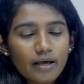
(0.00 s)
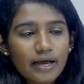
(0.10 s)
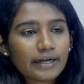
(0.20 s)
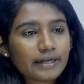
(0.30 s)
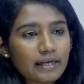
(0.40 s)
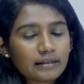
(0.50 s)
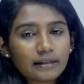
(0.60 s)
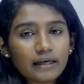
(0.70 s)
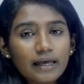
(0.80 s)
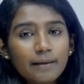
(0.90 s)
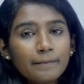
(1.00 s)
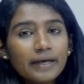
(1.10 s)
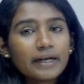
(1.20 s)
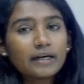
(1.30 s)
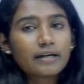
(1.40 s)
it is the
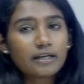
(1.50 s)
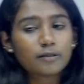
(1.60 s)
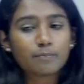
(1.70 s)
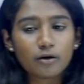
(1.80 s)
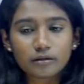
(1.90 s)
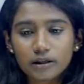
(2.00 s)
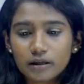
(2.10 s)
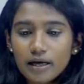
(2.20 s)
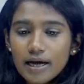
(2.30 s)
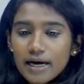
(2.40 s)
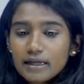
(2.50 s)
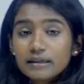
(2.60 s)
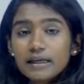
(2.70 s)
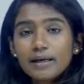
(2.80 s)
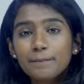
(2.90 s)
immediate response. It is
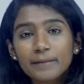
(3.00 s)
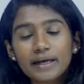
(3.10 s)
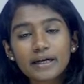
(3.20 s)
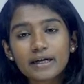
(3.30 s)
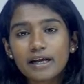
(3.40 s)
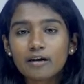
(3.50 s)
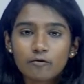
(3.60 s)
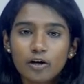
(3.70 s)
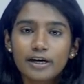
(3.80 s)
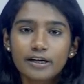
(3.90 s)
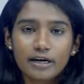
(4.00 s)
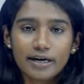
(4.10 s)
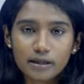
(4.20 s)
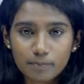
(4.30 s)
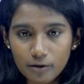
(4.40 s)
the immediate involuntary
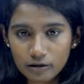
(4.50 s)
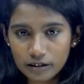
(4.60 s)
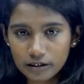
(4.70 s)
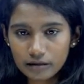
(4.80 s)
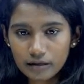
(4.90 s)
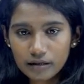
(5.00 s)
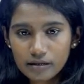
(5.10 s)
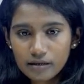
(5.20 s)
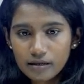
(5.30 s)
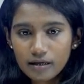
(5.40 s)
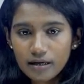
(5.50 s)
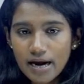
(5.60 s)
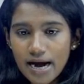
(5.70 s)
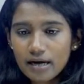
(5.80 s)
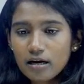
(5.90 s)
response,
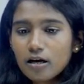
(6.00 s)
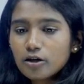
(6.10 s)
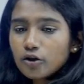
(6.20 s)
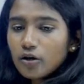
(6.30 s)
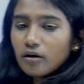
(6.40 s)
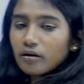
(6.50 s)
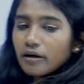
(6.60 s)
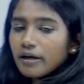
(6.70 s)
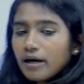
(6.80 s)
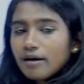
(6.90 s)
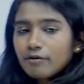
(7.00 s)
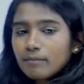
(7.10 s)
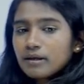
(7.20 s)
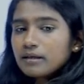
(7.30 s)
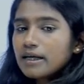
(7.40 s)
right? So here
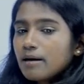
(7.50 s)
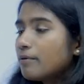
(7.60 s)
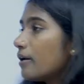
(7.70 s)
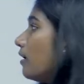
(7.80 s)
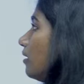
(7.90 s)
from this chapter,